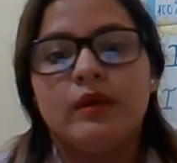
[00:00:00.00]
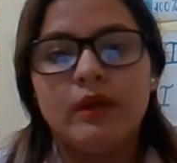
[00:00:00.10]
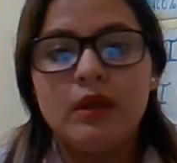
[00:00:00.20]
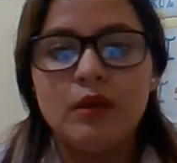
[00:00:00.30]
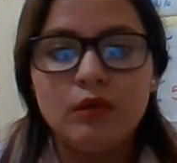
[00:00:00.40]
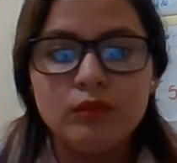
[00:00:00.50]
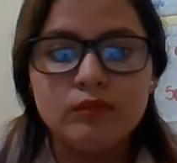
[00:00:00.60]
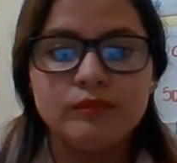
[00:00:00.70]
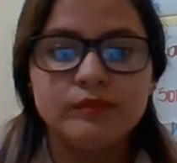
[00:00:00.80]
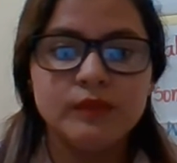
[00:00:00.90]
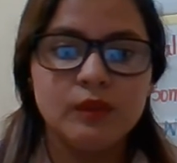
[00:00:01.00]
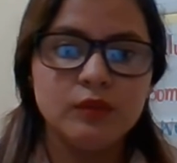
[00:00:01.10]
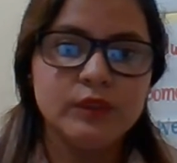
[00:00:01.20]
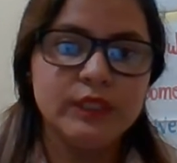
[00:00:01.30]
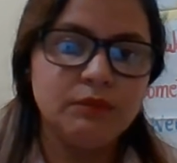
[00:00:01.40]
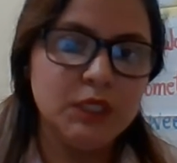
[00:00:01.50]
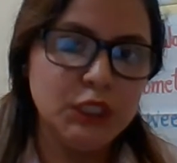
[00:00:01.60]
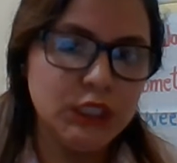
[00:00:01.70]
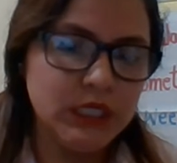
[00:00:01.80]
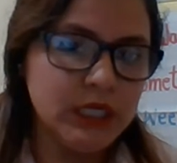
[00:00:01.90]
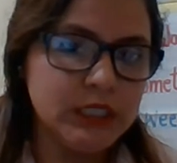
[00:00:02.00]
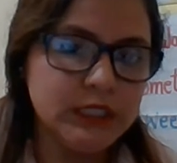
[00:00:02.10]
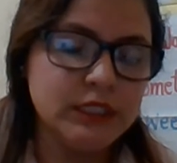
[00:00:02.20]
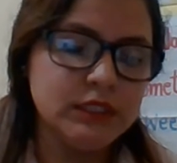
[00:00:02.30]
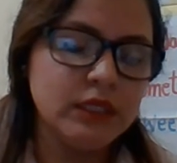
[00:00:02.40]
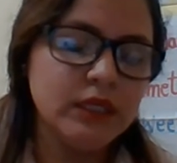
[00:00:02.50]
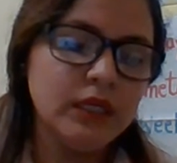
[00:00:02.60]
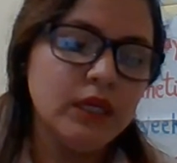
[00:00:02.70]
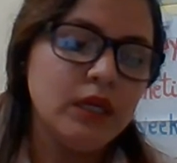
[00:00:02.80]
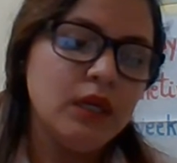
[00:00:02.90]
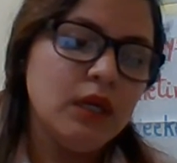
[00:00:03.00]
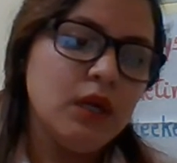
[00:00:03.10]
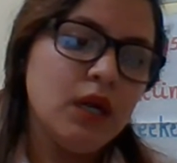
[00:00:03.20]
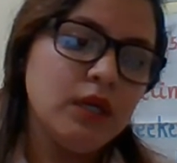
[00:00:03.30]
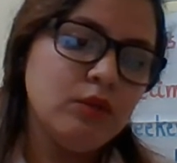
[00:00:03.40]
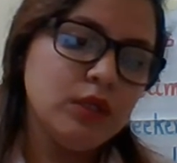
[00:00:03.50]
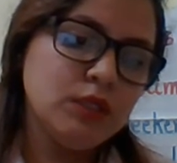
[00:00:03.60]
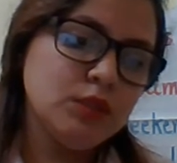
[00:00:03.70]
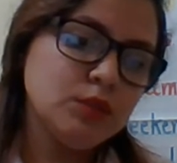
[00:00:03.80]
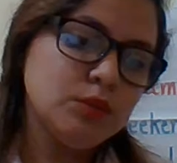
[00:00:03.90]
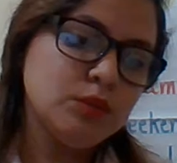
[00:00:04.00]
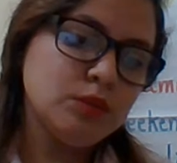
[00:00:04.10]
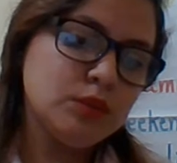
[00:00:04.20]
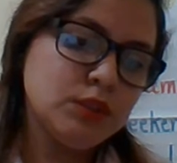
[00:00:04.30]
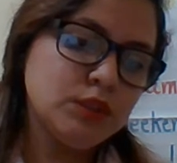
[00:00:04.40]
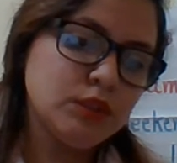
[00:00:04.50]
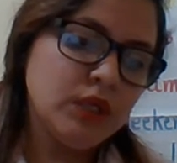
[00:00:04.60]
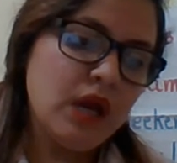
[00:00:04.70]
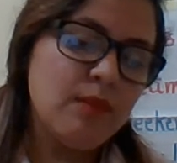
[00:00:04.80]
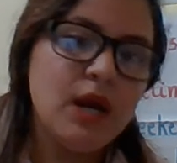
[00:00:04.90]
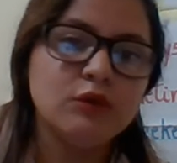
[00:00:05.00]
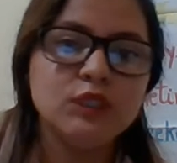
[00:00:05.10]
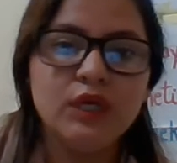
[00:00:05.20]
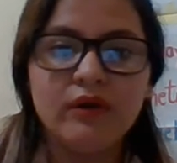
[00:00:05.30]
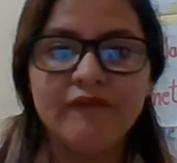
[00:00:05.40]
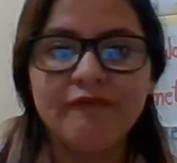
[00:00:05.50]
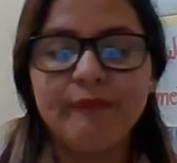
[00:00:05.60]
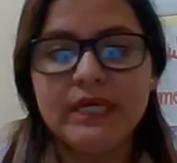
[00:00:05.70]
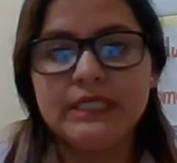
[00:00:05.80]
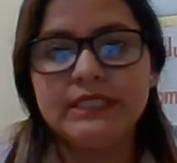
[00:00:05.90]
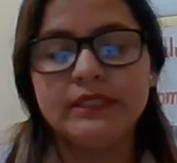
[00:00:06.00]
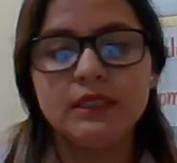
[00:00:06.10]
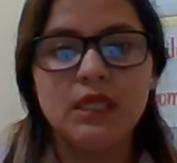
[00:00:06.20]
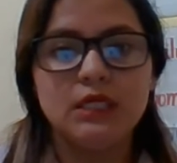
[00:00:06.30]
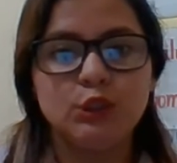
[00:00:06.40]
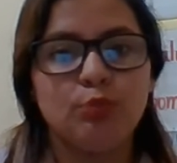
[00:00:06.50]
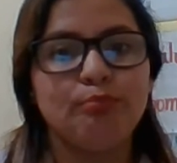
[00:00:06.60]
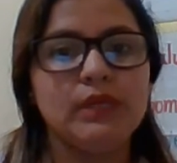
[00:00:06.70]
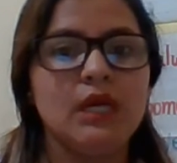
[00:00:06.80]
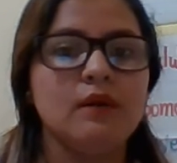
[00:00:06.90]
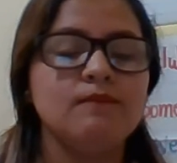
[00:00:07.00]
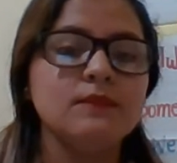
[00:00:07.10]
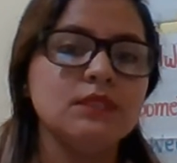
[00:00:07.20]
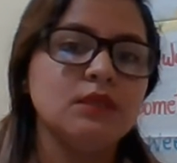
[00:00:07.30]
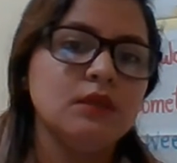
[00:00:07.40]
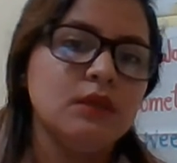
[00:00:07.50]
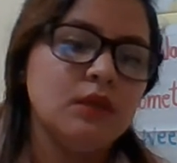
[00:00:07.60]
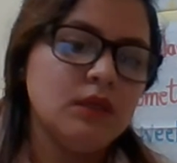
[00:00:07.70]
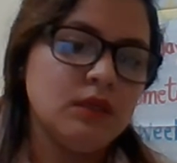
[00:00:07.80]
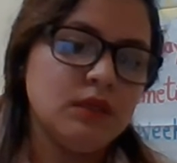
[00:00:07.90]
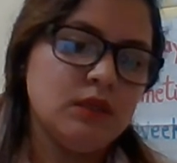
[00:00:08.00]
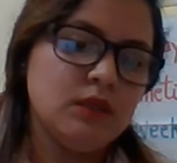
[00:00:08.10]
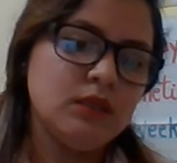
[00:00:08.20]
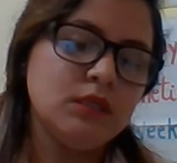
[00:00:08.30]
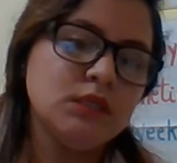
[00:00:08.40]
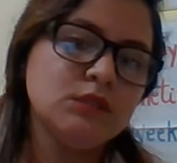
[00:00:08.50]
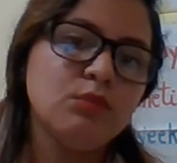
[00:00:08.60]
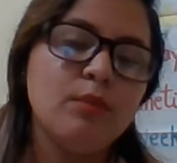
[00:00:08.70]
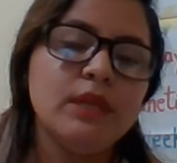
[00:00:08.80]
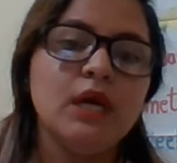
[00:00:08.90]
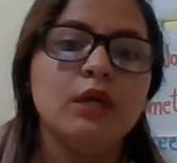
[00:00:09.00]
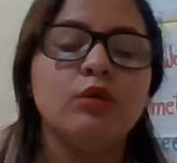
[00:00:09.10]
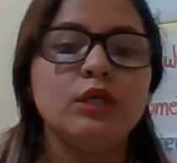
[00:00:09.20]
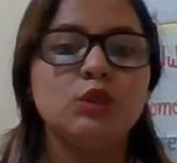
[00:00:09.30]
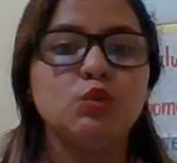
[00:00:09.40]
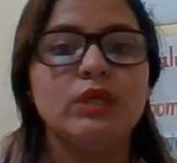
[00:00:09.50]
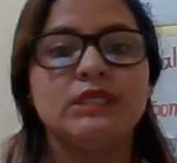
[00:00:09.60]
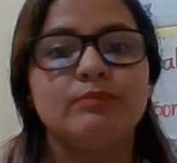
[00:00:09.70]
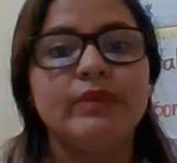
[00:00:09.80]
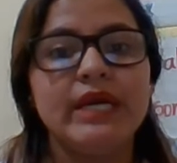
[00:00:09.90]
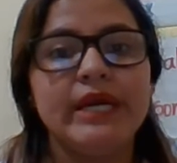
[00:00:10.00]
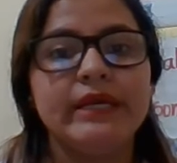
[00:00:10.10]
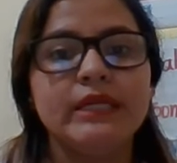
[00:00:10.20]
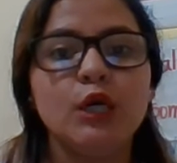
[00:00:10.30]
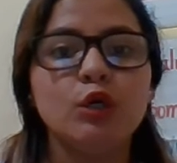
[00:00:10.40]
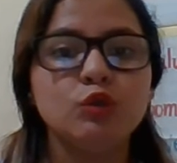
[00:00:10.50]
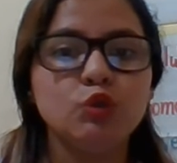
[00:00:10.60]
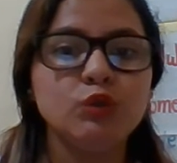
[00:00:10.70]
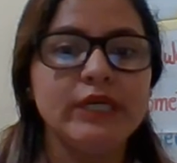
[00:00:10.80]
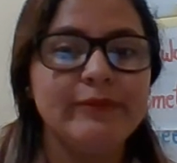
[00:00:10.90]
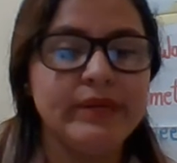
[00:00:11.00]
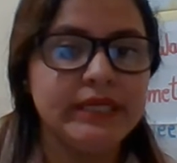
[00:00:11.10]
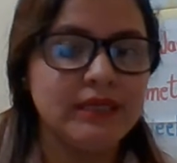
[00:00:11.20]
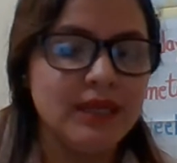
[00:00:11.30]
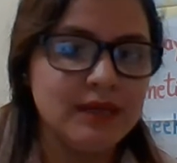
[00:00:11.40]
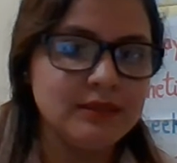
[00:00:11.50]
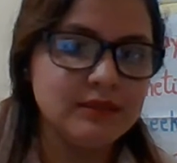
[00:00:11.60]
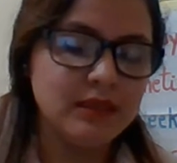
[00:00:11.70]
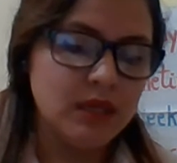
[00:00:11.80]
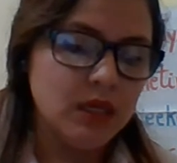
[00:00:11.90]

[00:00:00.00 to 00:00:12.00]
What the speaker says: Hello, good evening, dear teacher. I'm going to talk about of my third lesson plan. In this moment, I'm going to explain how to take my class.